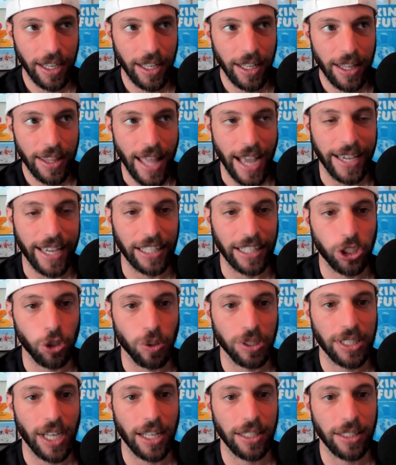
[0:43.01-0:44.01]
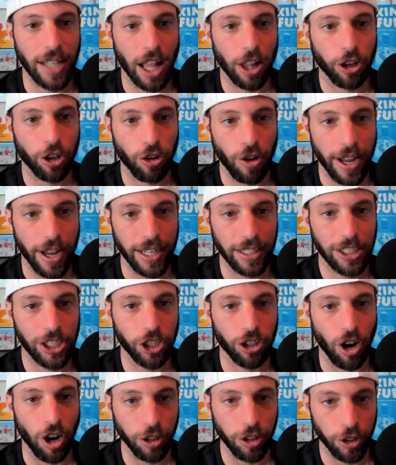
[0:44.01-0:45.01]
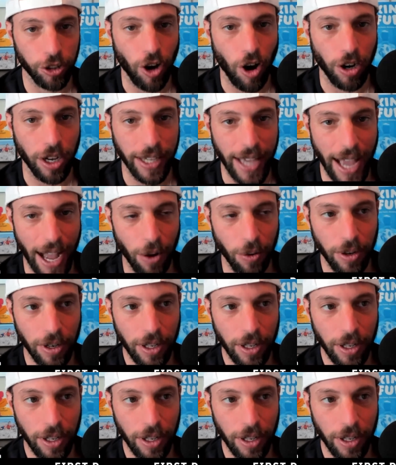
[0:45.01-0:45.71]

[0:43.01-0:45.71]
that gets you a $10 credit to your underdog account.